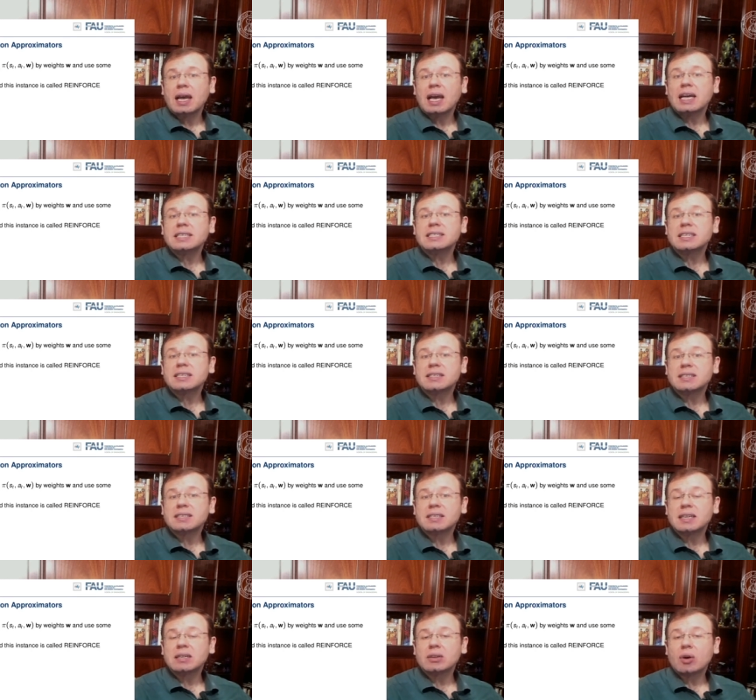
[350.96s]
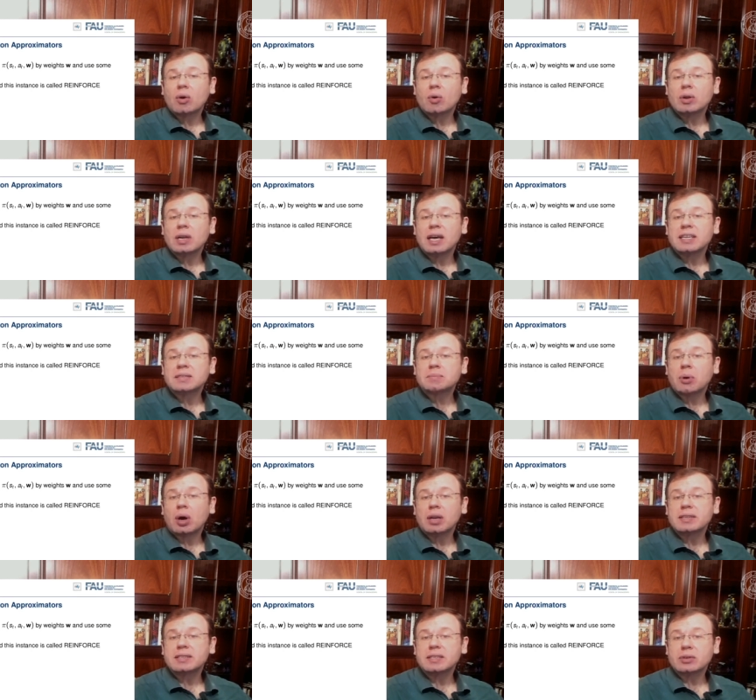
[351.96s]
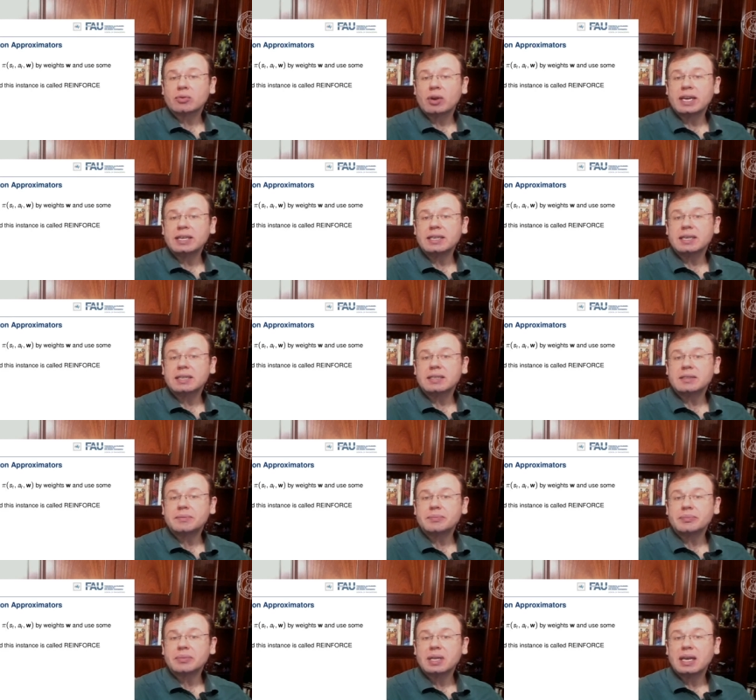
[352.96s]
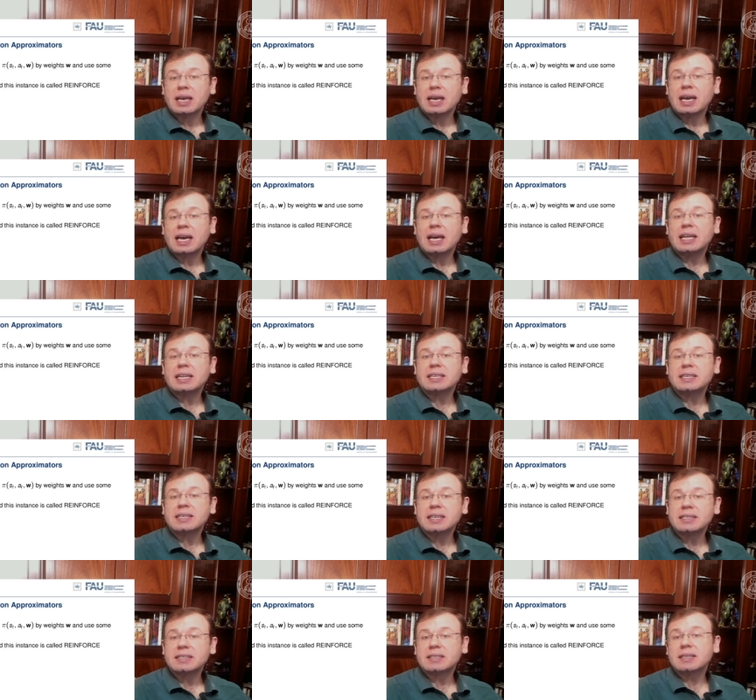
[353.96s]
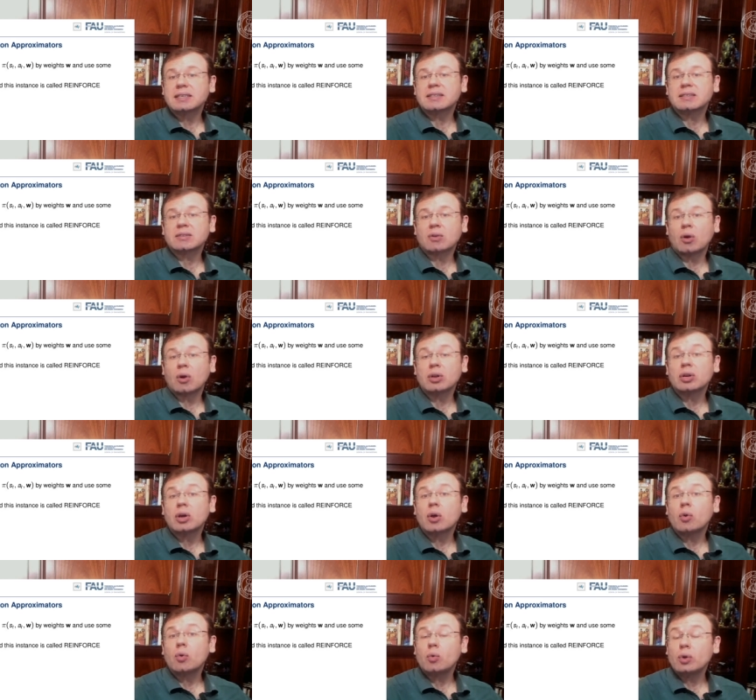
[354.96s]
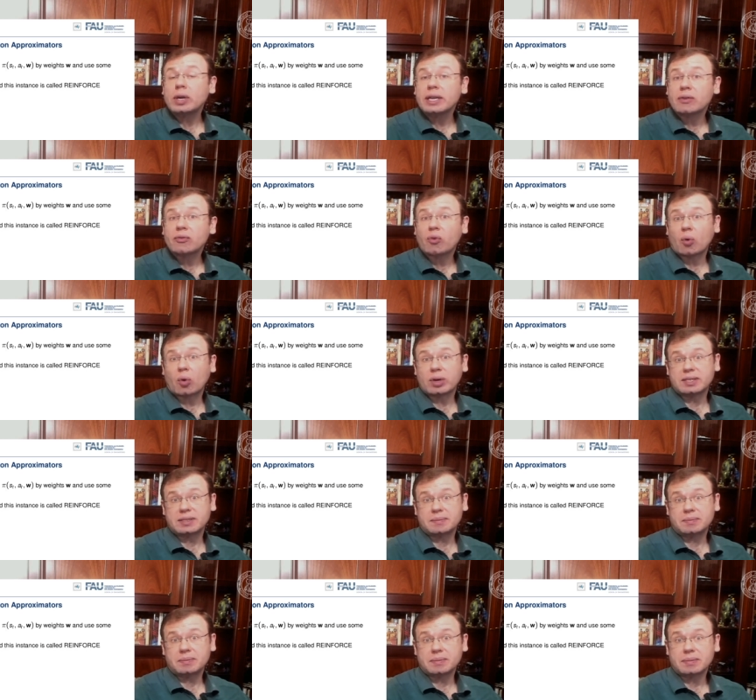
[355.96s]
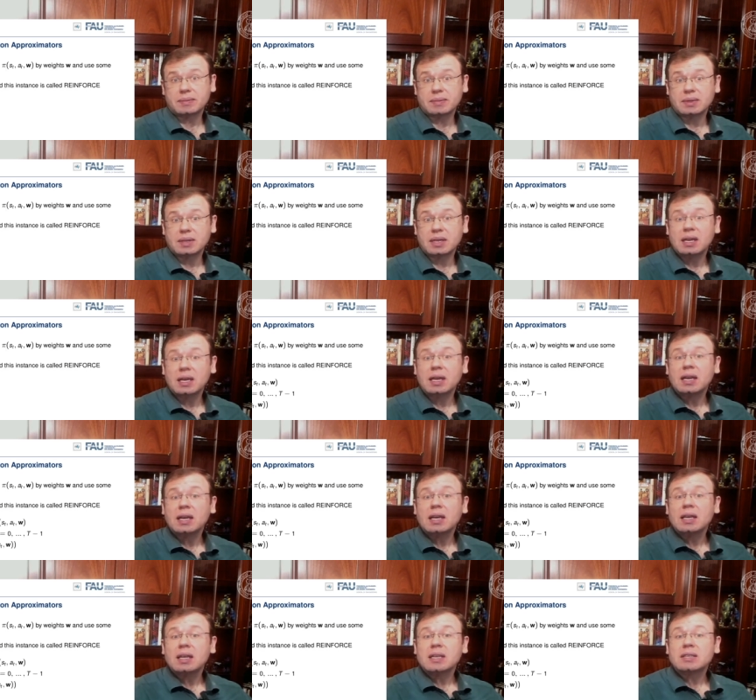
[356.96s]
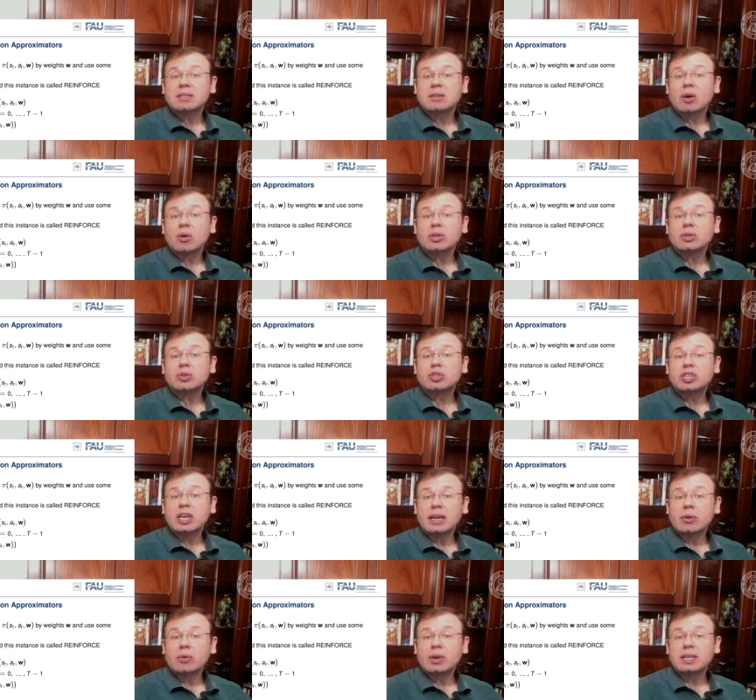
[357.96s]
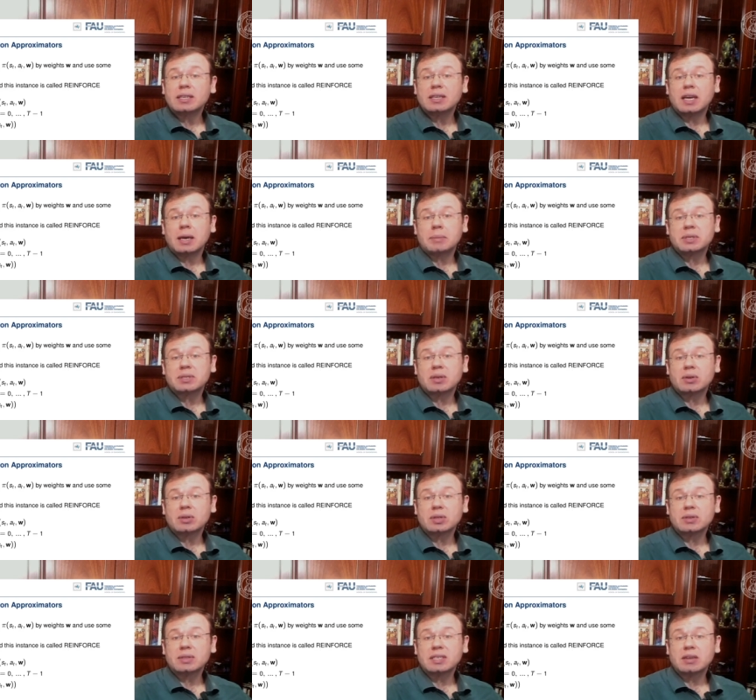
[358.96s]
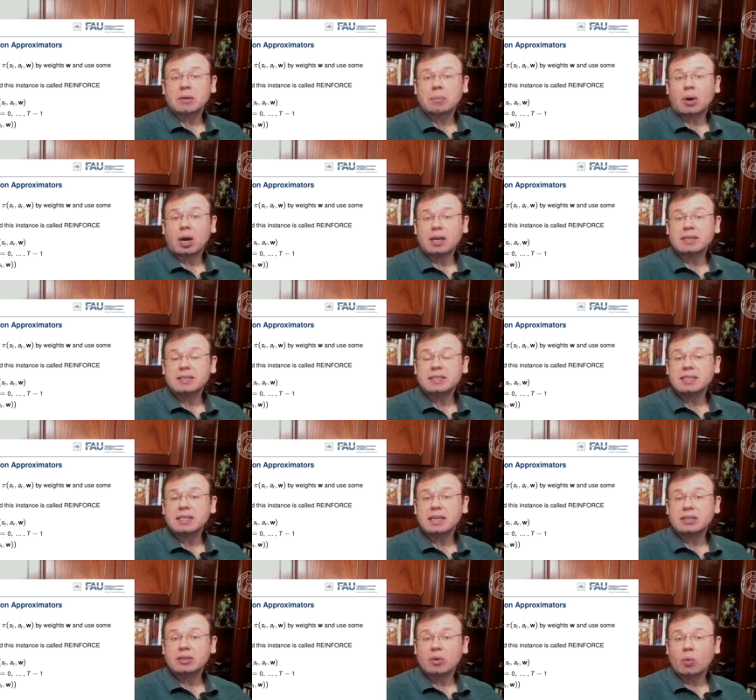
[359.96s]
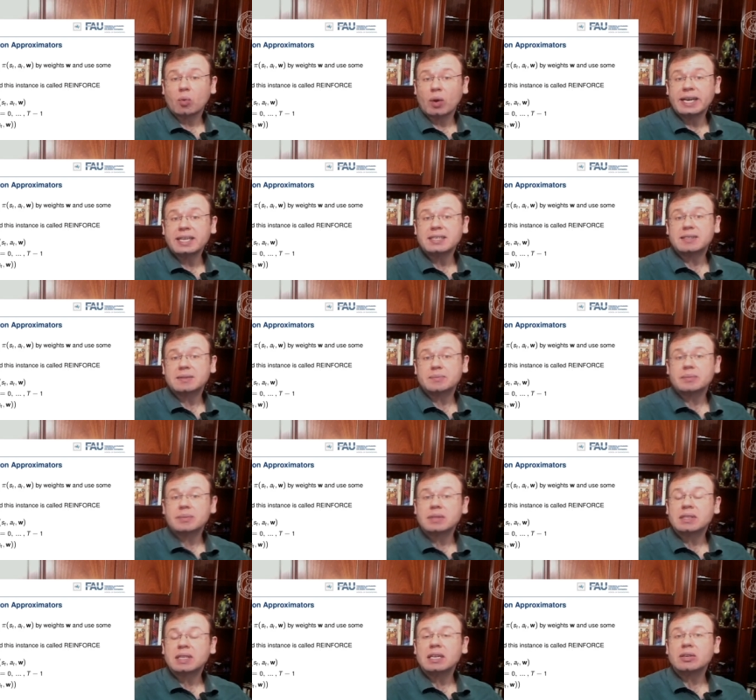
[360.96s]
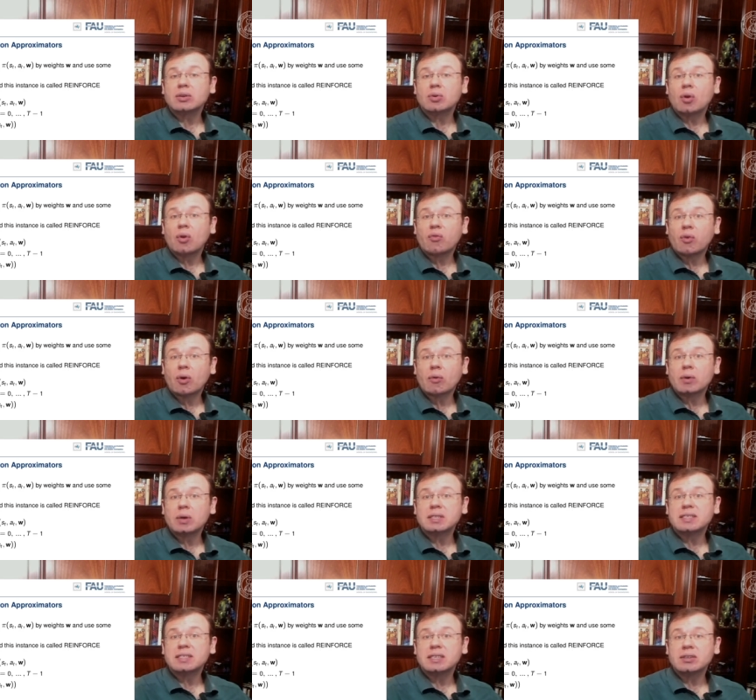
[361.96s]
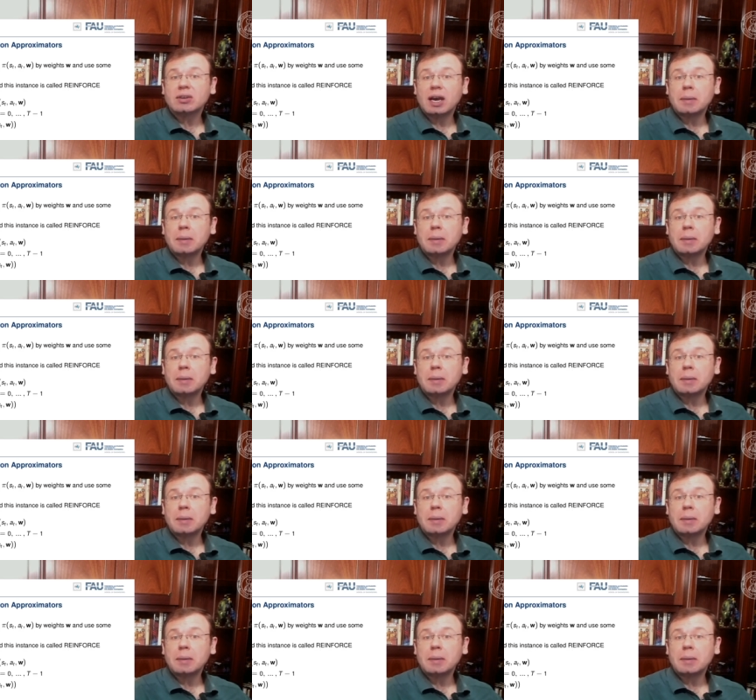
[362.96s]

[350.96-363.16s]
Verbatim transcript: And this is then known as policy gradient, and the instance is called reinforce. So you generate an episode using your policy and your weights, then you go forwards in your